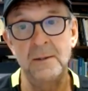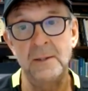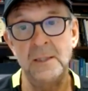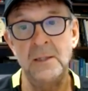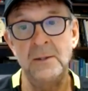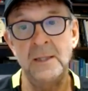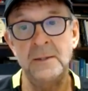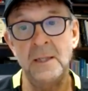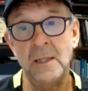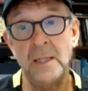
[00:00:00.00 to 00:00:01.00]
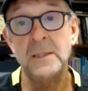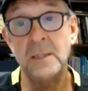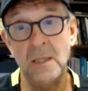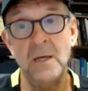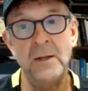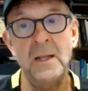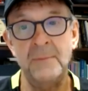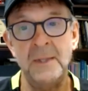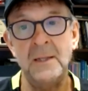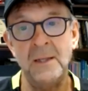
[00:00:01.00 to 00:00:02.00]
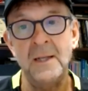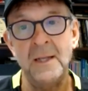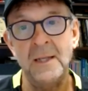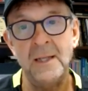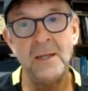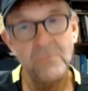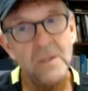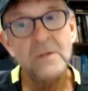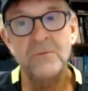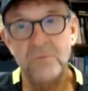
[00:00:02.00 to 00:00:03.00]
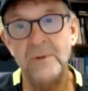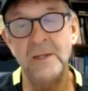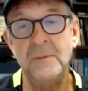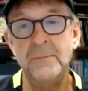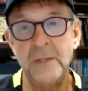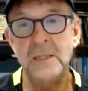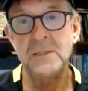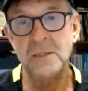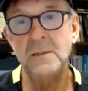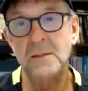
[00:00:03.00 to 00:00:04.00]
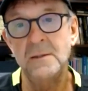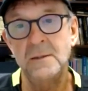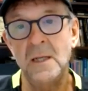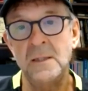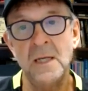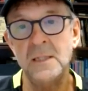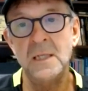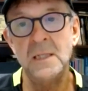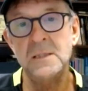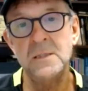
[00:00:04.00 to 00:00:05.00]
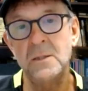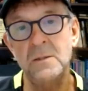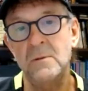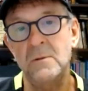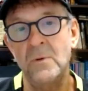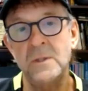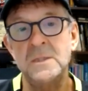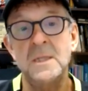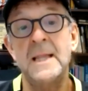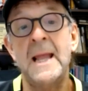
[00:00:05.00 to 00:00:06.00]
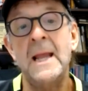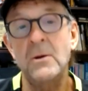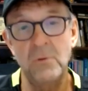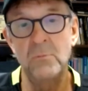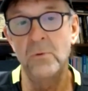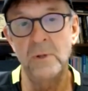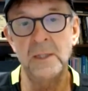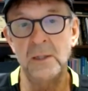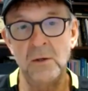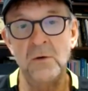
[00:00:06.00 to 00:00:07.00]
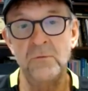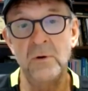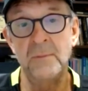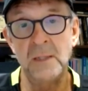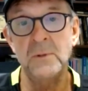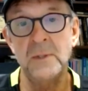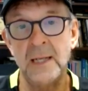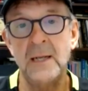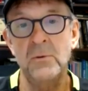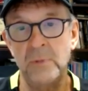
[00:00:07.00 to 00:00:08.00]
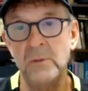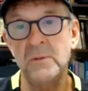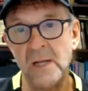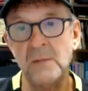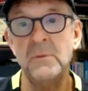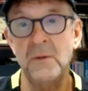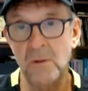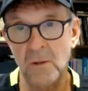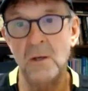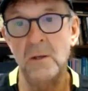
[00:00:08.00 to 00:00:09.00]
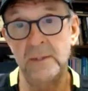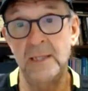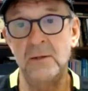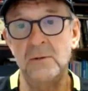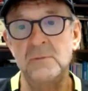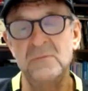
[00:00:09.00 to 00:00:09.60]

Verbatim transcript: You know, now, now let's go. He, I mean, he, he had a reason for being impatient. not he didn't just wasn't just anger boiling over. I mean, it was anger, but it was backed by the law now.